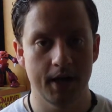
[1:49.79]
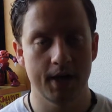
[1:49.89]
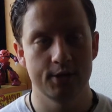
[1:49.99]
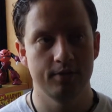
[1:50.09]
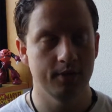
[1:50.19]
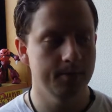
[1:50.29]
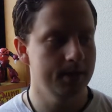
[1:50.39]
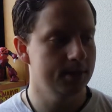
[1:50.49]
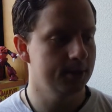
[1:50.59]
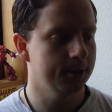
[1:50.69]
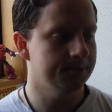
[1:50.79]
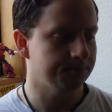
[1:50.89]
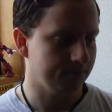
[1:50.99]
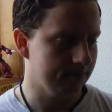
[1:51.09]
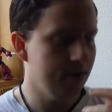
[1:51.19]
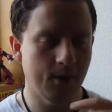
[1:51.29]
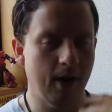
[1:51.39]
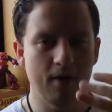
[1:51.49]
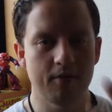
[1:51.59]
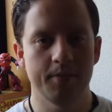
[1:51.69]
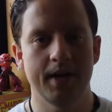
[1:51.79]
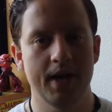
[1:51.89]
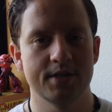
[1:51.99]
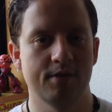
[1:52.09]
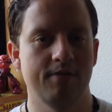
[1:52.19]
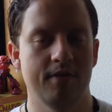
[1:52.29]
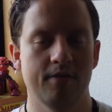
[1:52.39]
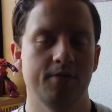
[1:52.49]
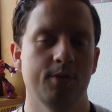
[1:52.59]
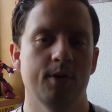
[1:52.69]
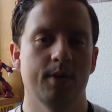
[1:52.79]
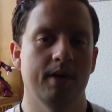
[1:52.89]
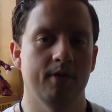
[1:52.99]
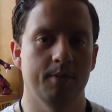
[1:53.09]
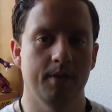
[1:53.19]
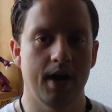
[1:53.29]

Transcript: actually film this. So, you know, everybody has their favorite food or whatever,